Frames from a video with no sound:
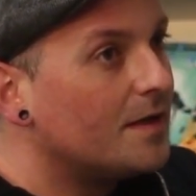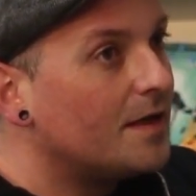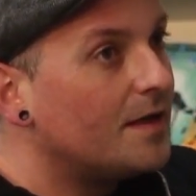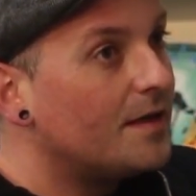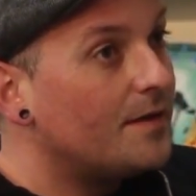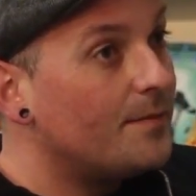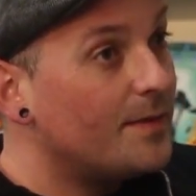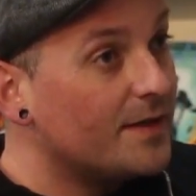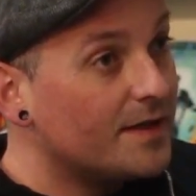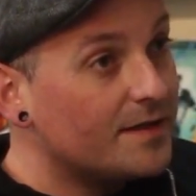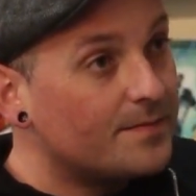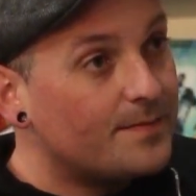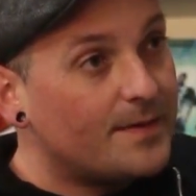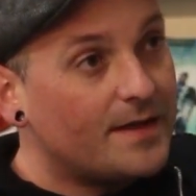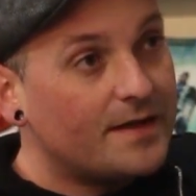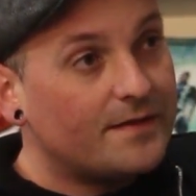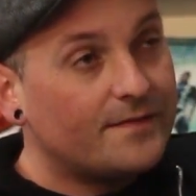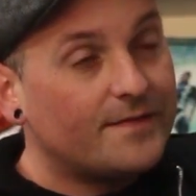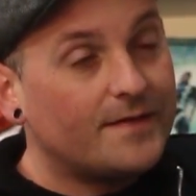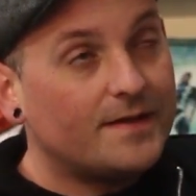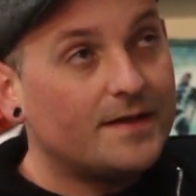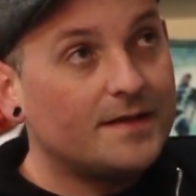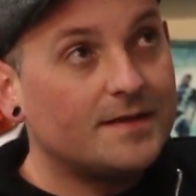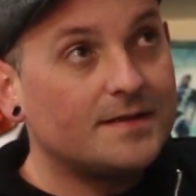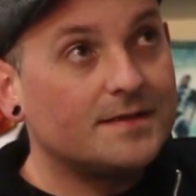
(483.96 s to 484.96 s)
The biggest
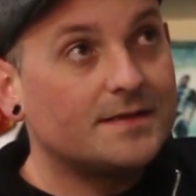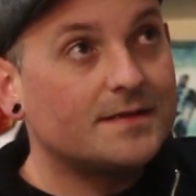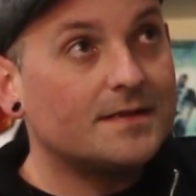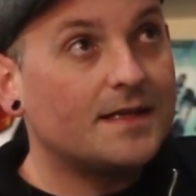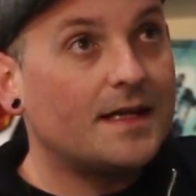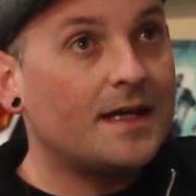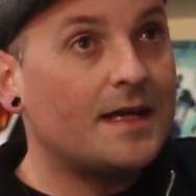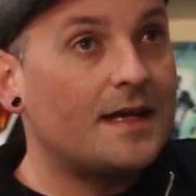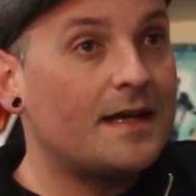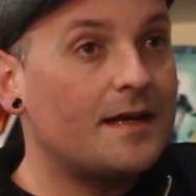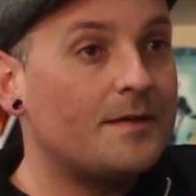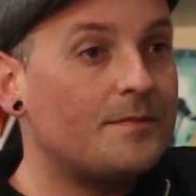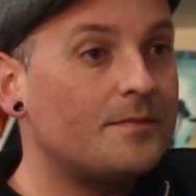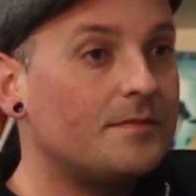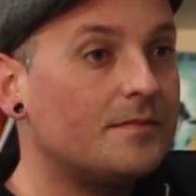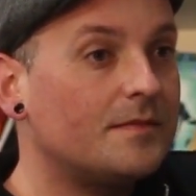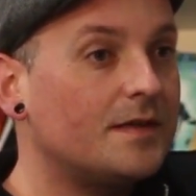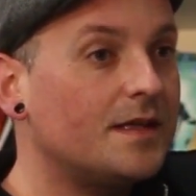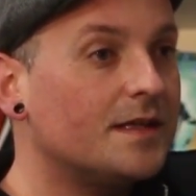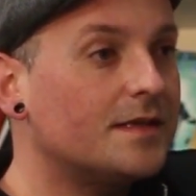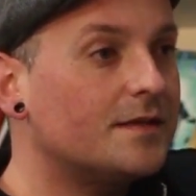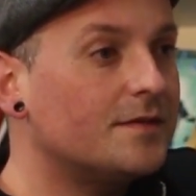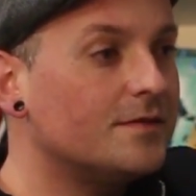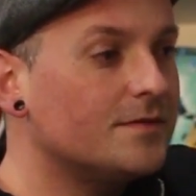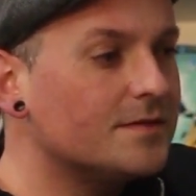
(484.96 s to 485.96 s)
benefit is
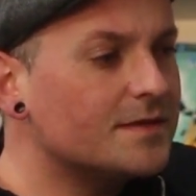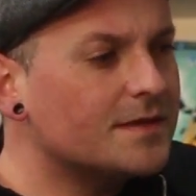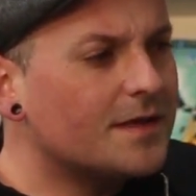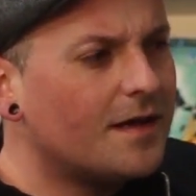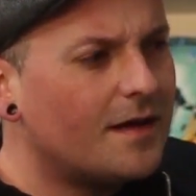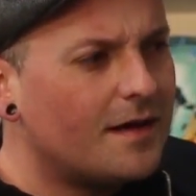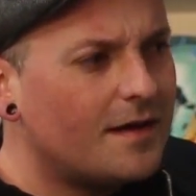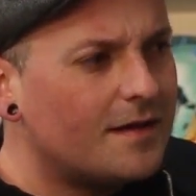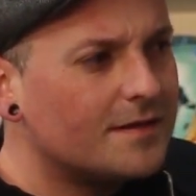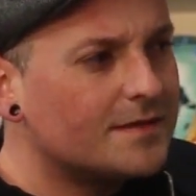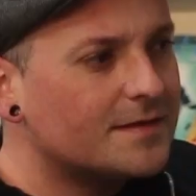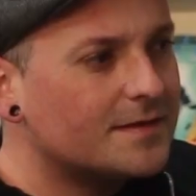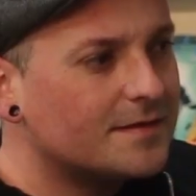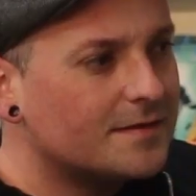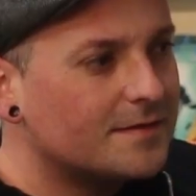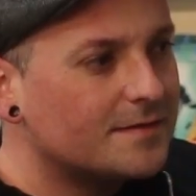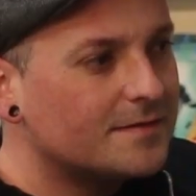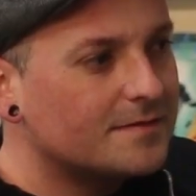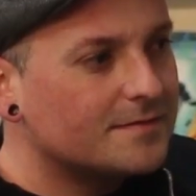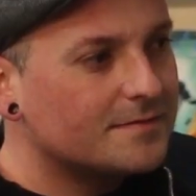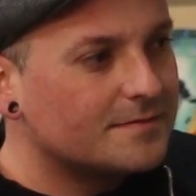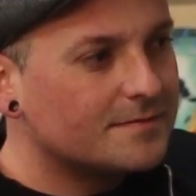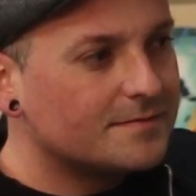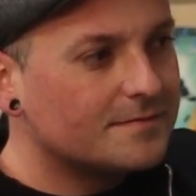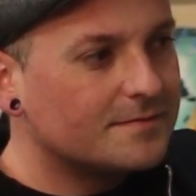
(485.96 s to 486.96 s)
it does cost
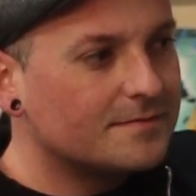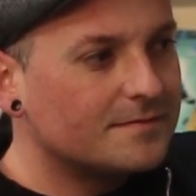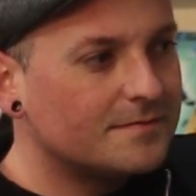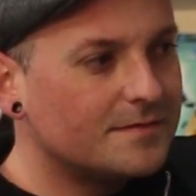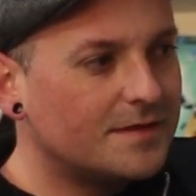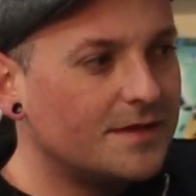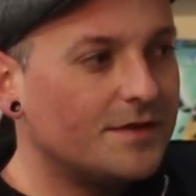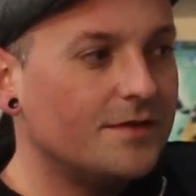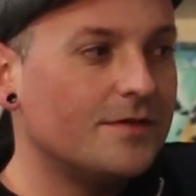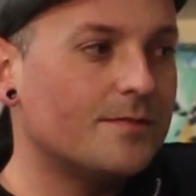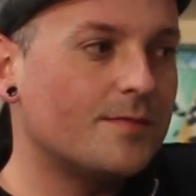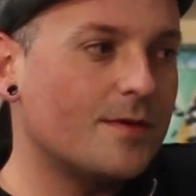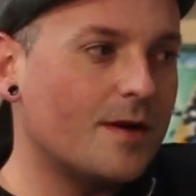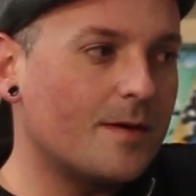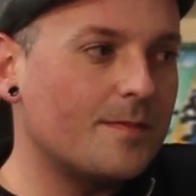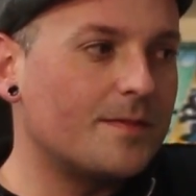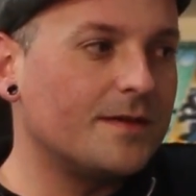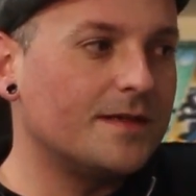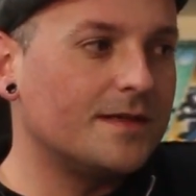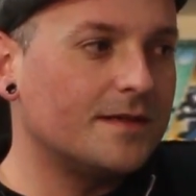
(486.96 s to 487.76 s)
to do it properly.